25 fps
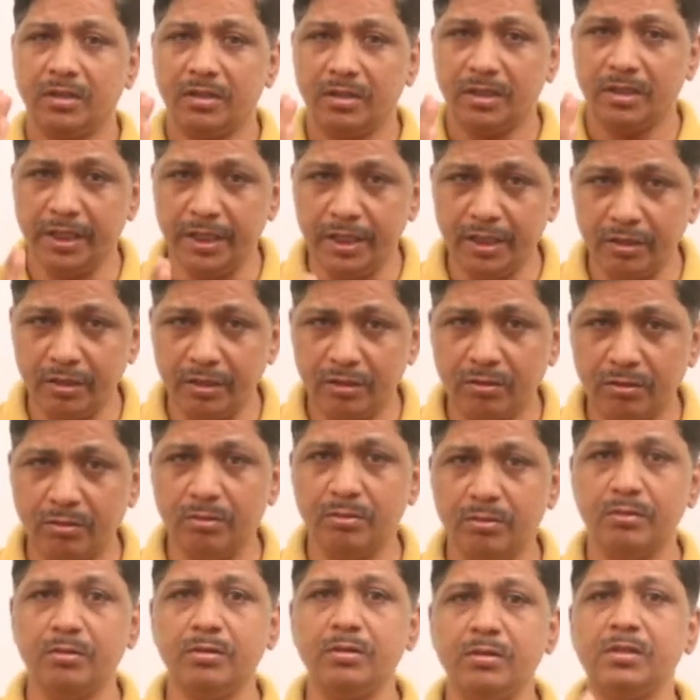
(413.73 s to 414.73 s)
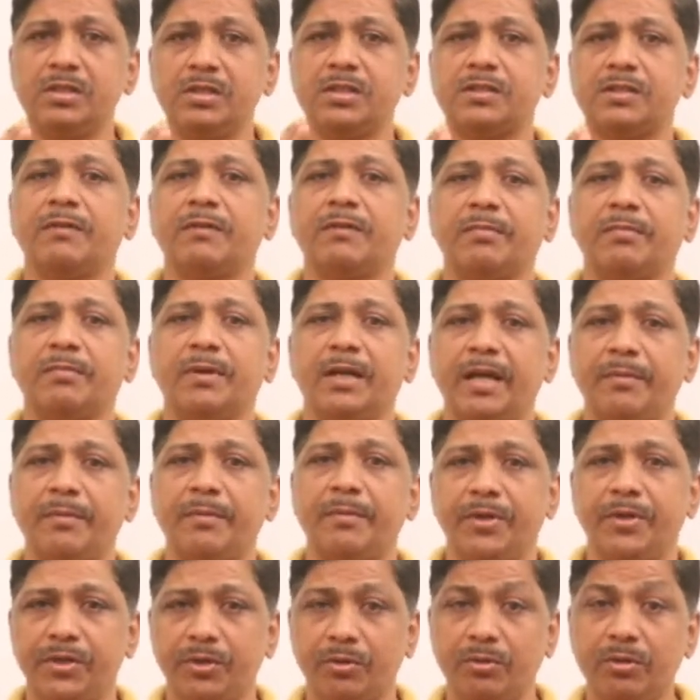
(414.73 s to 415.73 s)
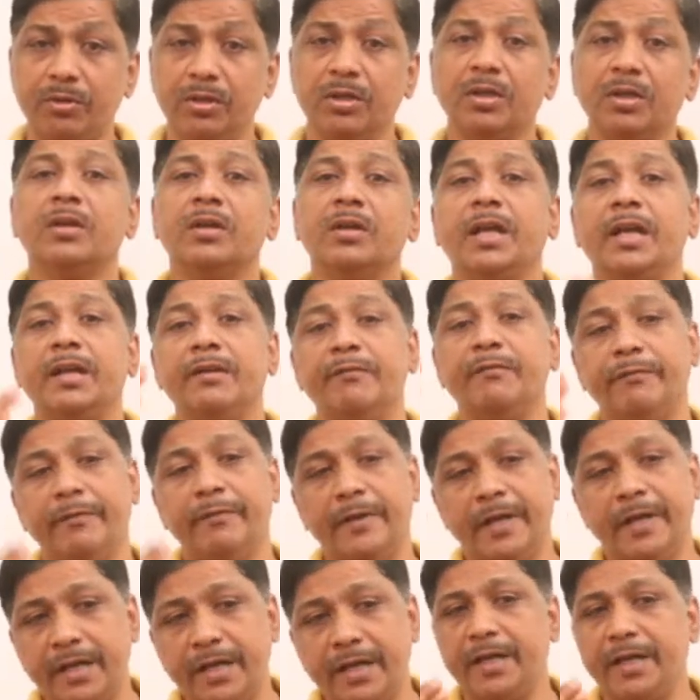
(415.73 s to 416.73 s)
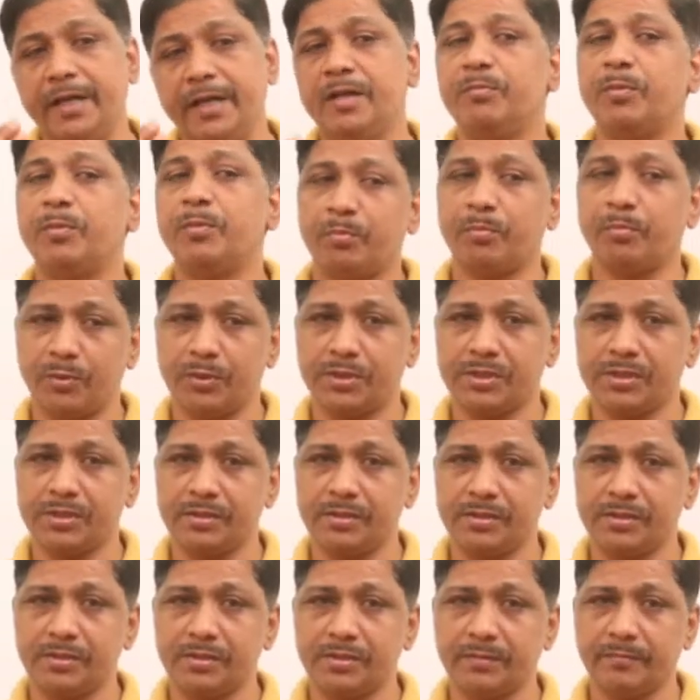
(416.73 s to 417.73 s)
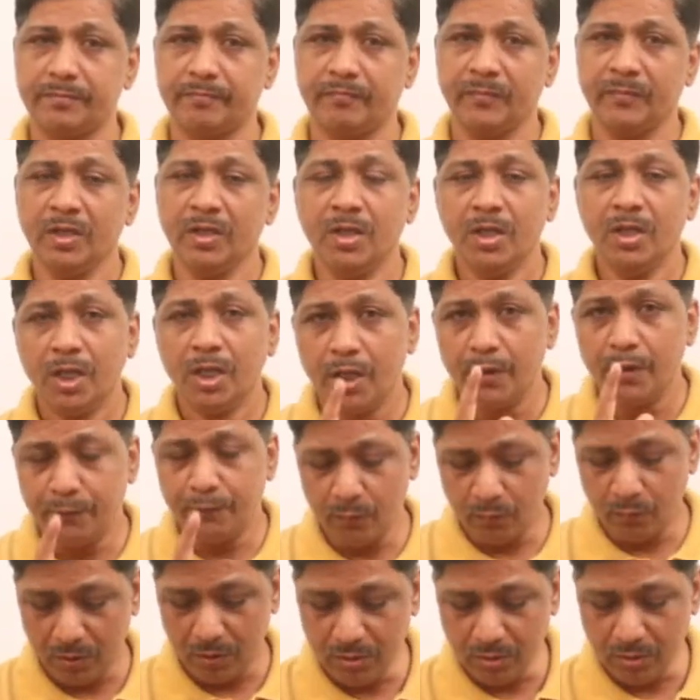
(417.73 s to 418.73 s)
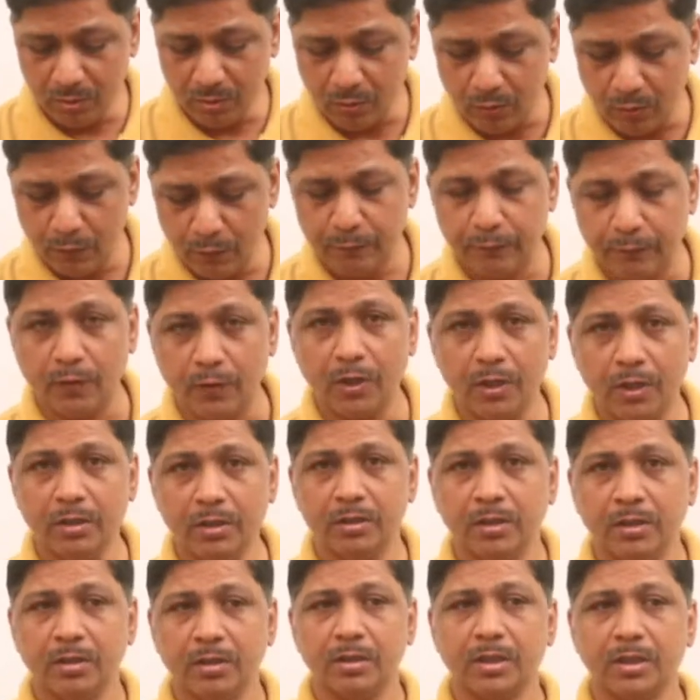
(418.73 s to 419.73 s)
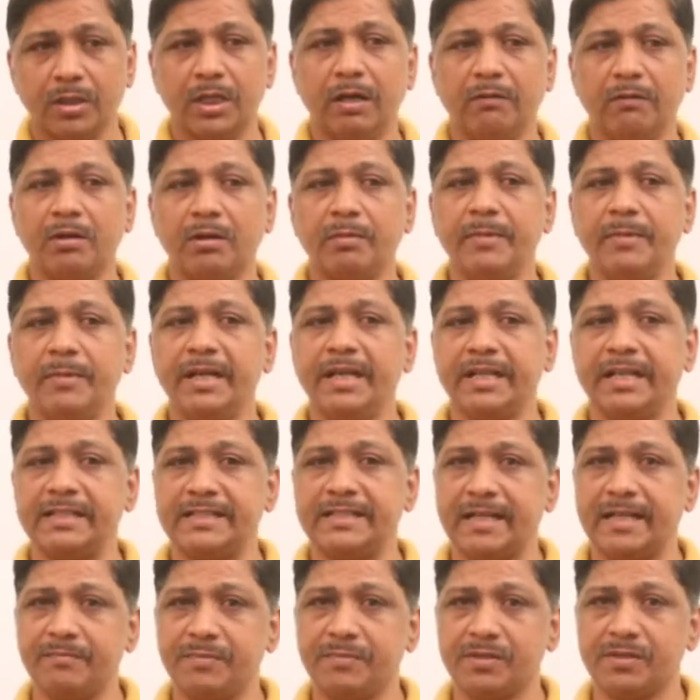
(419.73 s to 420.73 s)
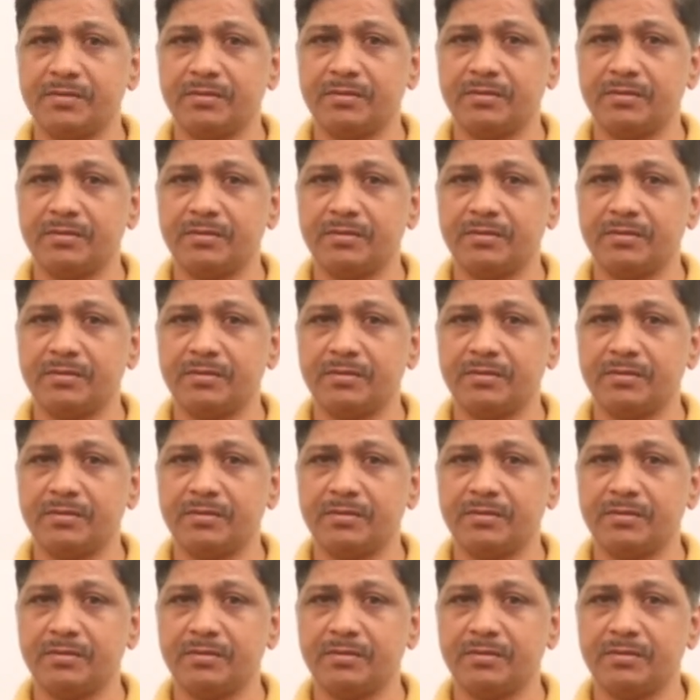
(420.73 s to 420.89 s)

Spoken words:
includes verbal aptitude in varied proportions. If you want to go for government exams,